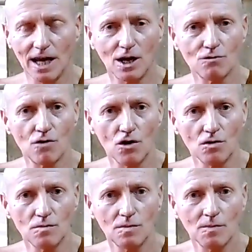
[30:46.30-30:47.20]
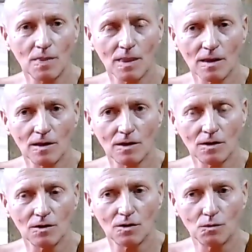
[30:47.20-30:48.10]
with 4 grey
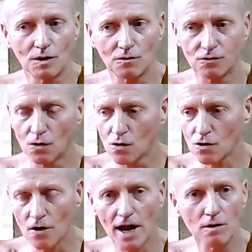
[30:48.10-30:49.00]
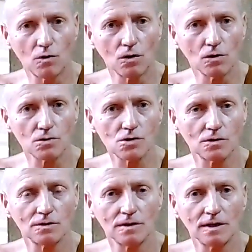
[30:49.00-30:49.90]
walls, a floor,
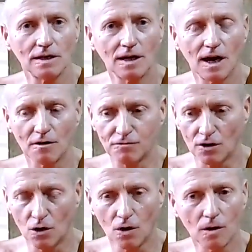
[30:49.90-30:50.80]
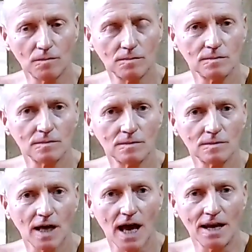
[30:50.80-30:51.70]
and nothing else.
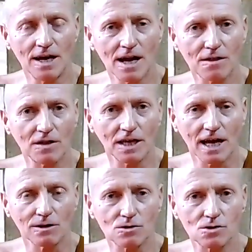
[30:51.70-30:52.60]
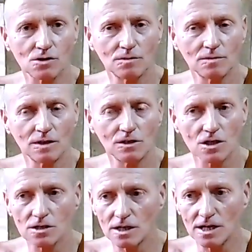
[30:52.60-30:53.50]
Just enough light to see the
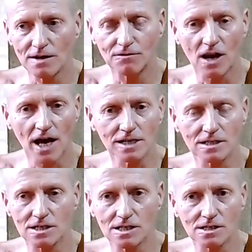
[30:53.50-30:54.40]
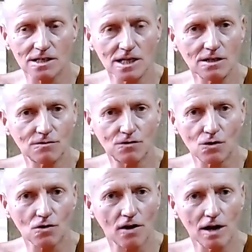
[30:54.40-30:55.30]
4 grey walls, the floor,
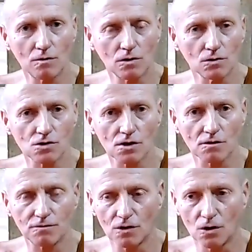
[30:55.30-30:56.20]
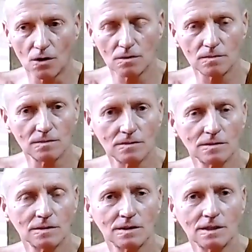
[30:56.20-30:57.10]
but no
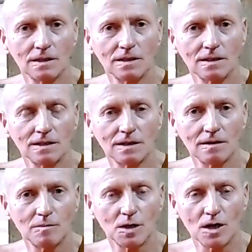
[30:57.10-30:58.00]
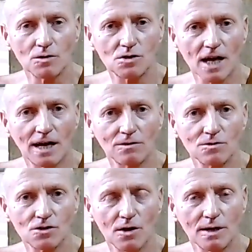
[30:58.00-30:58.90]
sounds, no entertainment,
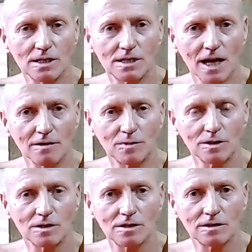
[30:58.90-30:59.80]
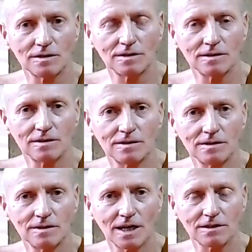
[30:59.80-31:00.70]
nothing to look at, nothing to
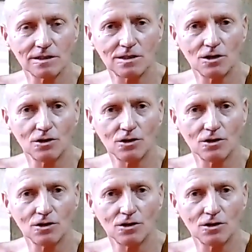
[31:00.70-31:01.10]
read, nothing to